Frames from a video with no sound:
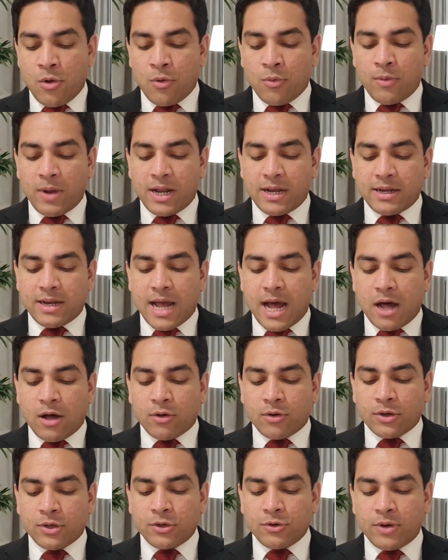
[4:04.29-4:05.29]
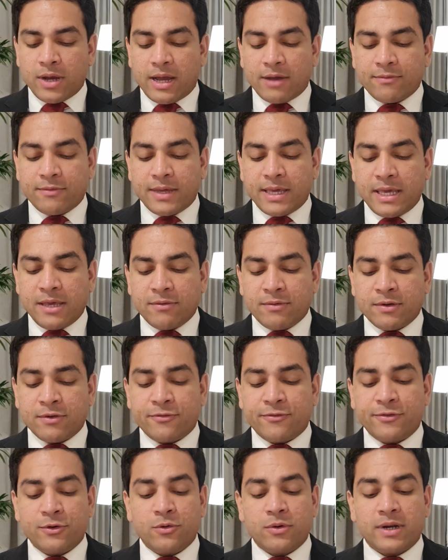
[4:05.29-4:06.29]
Well, now you have even
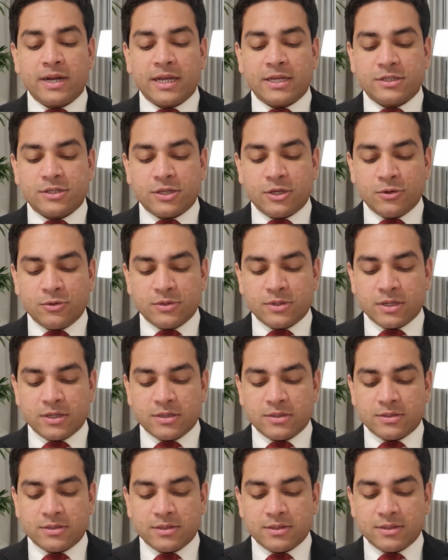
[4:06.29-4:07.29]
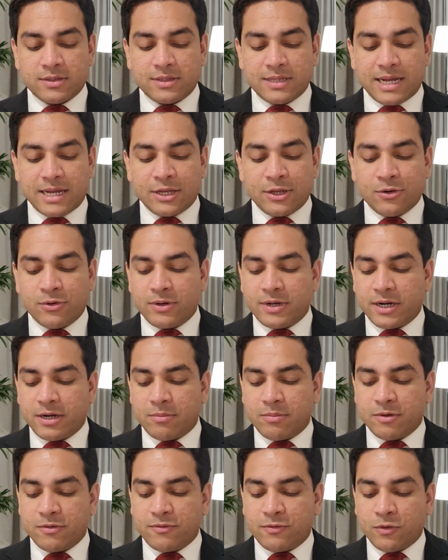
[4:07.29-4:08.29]
fewer excuses than you
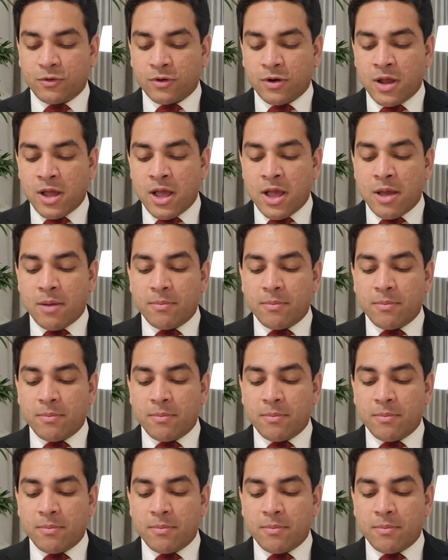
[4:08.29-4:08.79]
did before,